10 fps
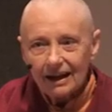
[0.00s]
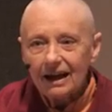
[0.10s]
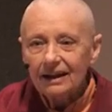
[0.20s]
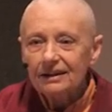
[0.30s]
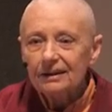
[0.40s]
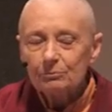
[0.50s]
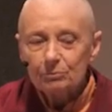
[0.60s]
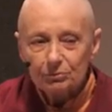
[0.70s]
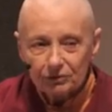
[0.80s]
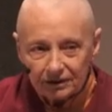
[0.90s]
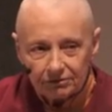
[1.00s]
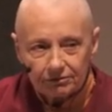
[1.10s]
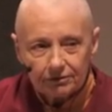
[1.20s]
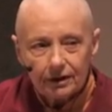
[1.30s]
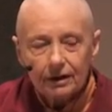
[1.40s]
and in
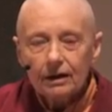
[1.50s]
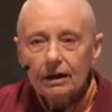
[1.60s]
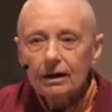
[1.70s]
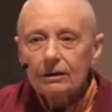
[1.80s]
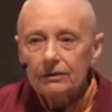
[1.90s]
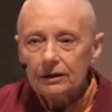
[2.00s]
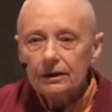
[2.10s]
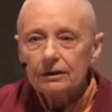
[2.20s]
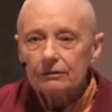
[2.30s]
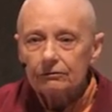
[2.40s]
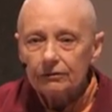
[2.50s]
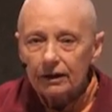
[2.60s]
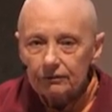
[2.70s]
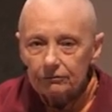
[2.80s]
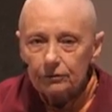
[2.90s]
brief, the
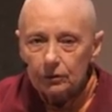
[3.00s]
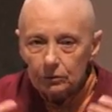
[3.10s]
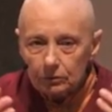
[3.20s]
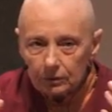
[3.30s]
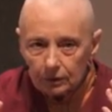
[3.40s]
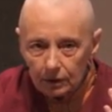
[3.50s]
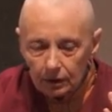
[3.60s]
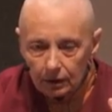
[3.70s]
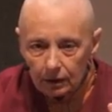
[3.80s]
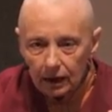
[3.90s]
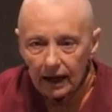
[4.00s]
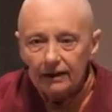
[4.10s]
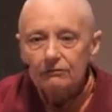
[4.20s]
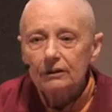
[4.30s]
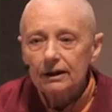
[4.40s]
fivefold
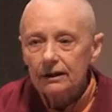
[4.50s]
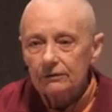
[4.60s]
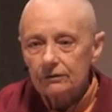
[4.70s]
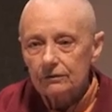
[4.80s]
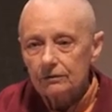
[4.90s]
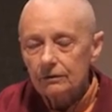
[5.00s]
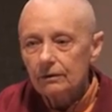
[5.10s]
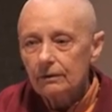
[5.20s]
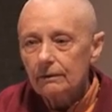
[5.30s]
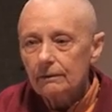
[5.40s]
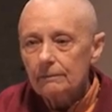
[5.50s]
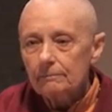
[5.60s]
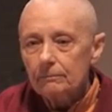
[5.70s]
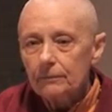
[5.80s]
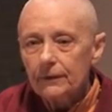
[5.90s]
aggregates
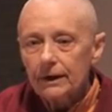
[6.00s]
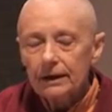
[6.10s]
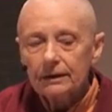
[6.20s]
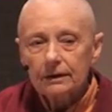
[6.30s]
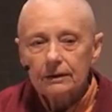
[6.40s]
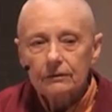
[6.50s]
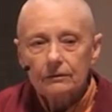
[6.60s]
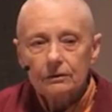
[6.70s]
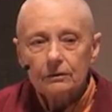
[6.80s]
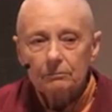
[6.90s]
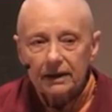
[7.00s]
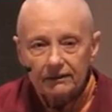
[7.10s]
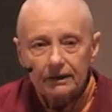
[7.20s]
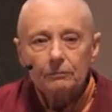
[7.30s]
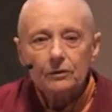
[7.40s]
that
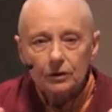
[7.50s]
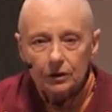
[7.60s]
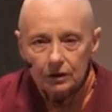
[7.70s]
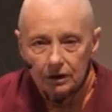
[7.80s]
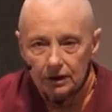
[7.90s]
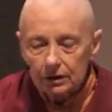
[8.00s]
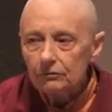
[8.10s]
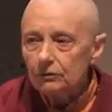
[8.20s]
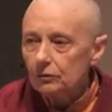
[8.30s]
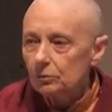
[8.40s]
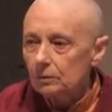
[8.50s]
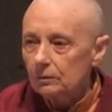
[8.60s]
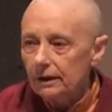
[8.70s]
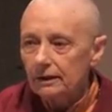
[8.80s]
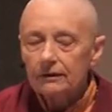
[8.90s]
makes up the individual,
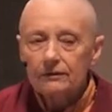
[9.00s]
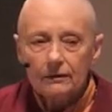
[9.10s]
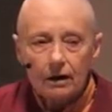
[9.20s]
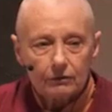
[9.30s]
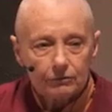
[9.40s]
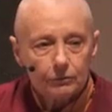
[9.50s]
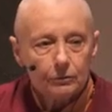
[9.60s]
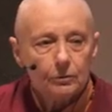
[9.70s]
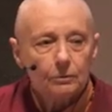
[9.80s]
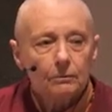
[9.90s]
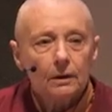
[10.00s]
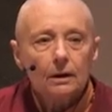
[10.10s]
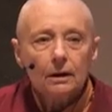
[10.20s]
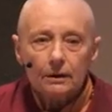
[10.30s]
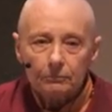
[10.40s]
that is our form
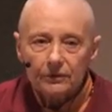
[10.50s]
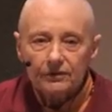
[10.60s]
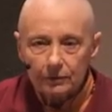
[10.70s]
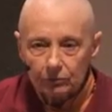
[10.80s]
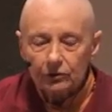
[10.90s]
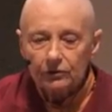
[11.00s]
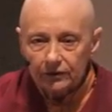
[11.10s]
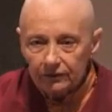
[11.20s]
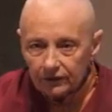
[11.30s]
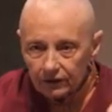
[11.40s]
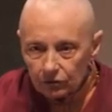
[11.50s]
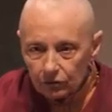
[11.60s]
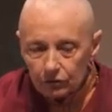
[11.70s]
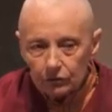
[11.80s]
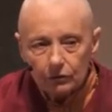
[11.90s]
and perception,
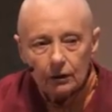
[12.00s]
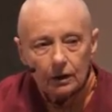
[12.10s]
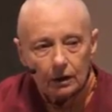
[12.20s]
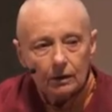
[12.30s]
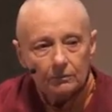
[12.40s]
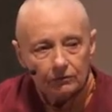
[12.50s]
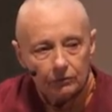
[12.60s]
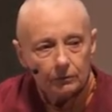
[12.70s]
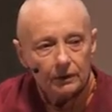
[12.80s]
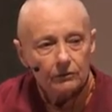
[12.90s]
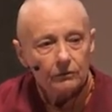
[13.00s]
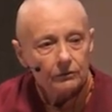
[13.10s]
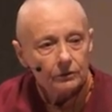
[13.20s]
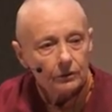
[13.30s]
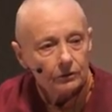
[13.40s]
sensations, karmic
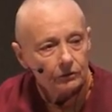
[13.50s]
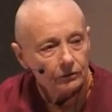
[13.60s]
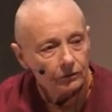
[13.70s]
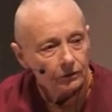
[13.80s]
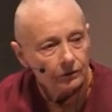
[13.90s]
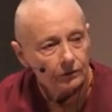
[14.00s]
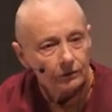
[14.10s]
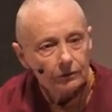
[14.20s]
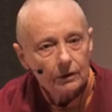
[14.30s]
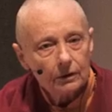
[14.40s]
formations and consciousness.